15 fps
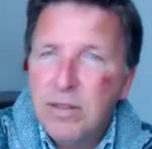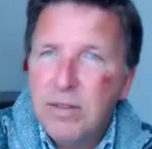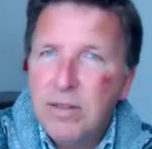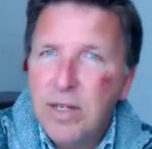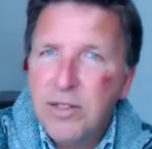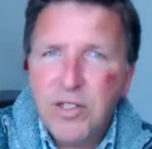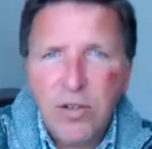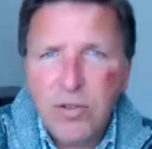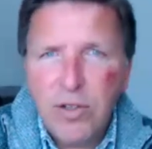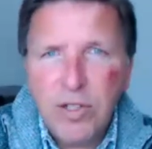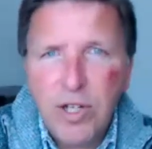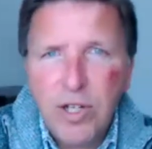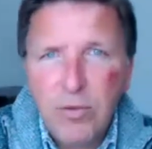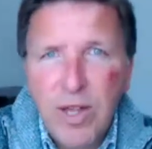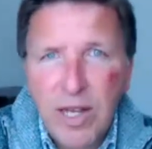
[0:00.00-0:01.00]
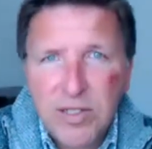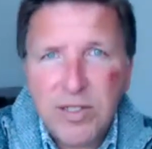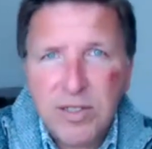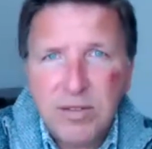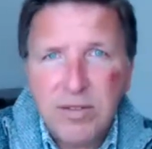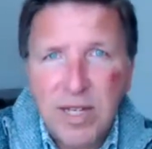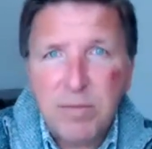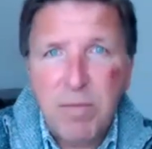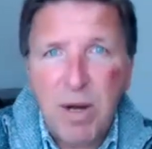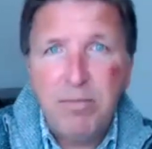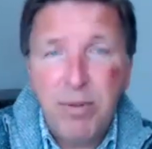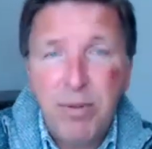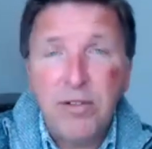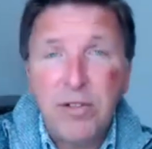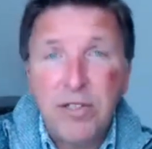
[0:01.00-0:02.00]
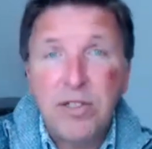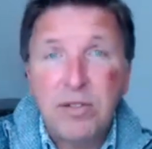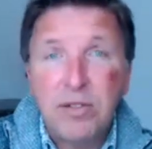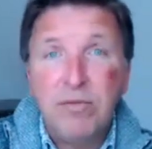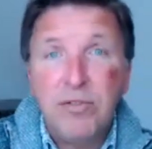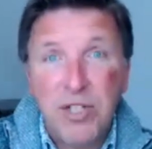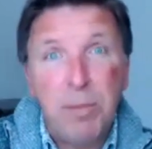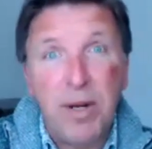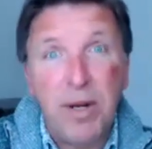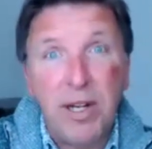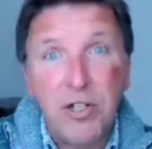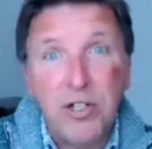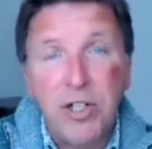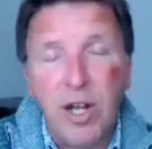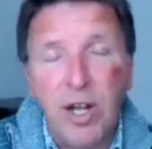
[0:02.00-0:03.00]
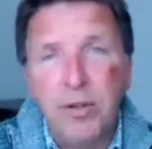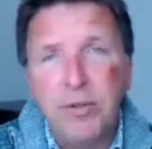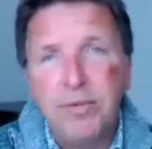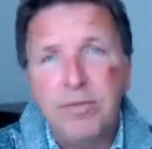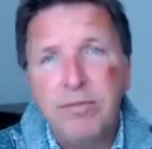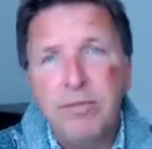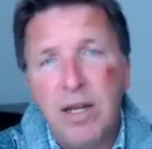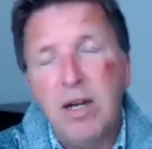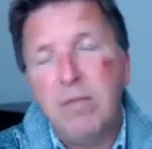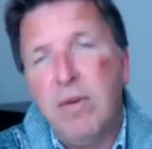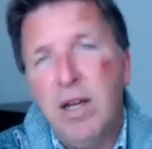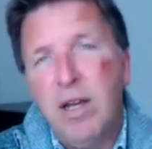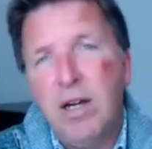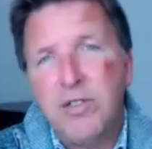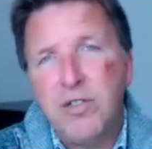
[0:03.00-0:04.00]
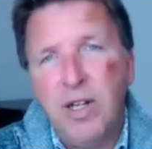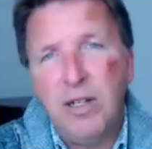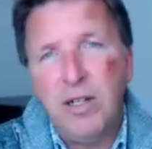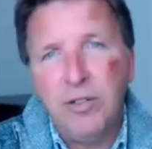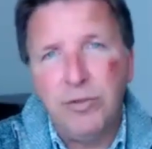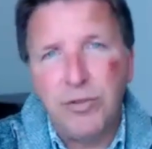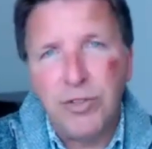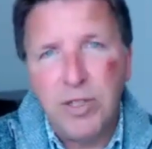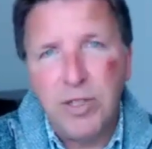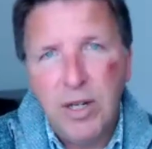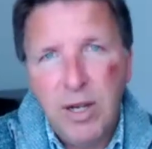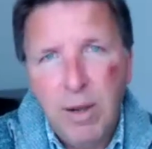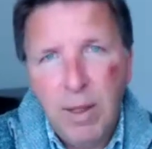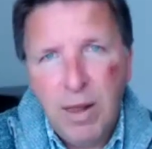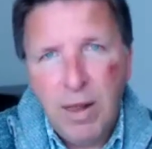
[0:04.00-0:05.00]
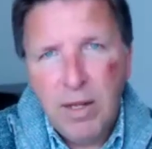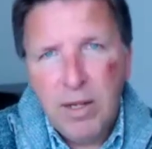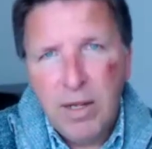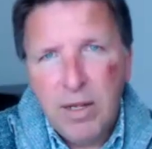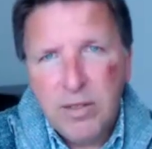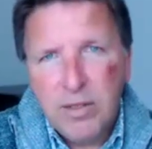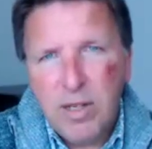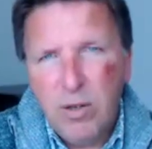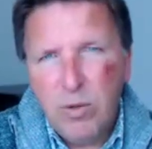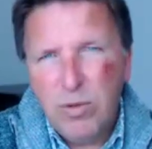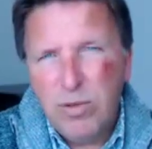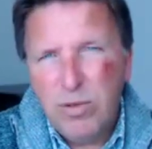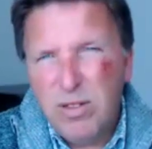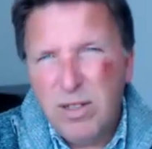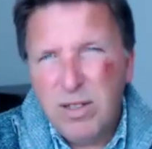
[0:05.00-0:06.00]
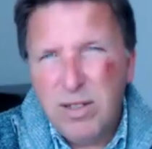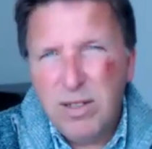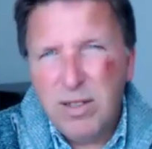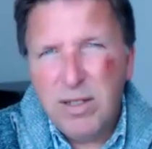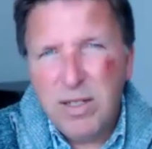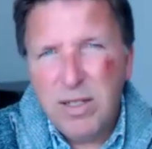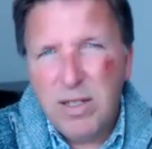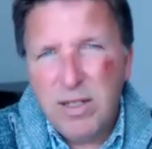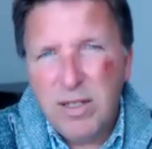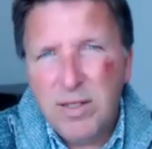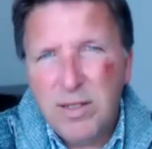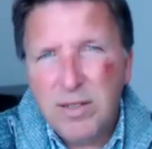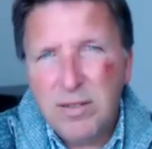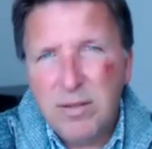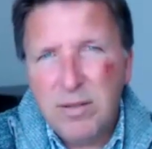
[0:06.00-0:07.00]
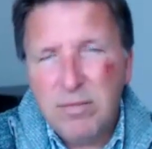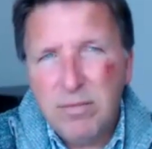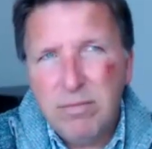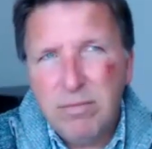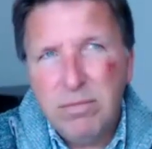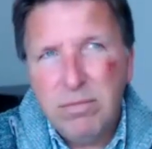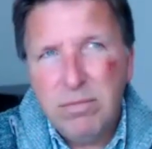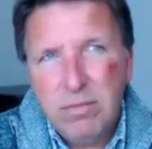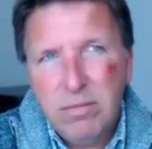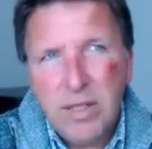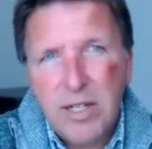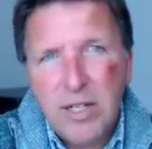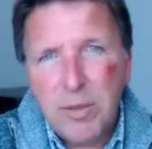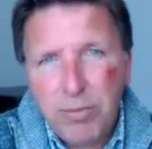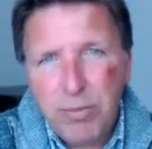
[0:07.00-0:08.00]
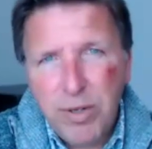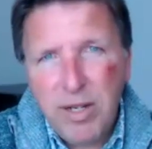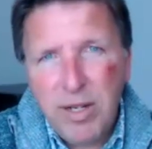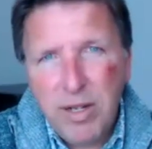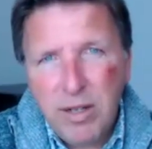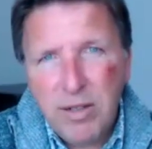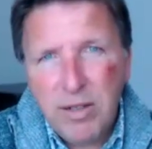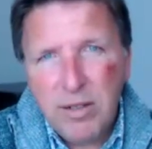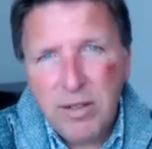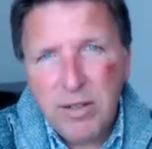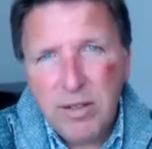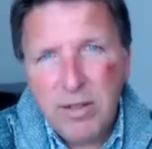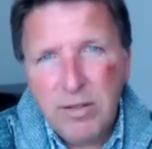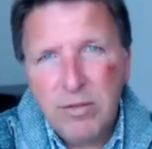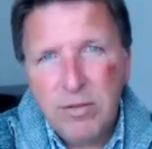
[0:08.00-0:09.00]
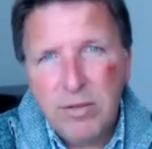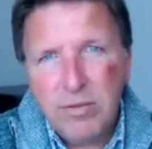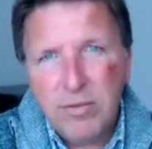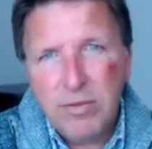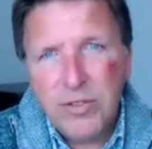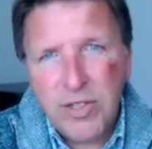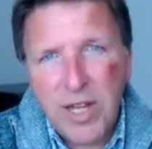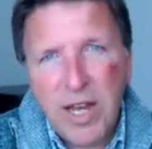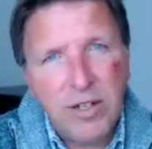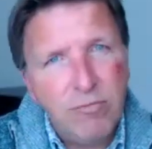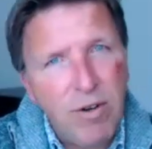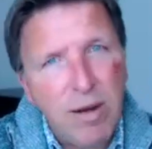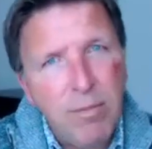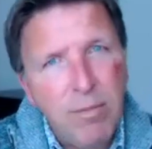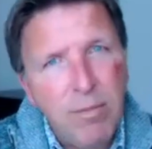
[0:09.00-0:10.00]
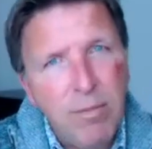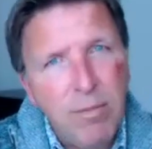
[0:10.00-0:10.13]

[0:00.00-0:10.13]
So that you know, that's that's my brother's siblings. You know, my my aunts and uncles. So it's it's it's a pretty uh, uh, sad, rum old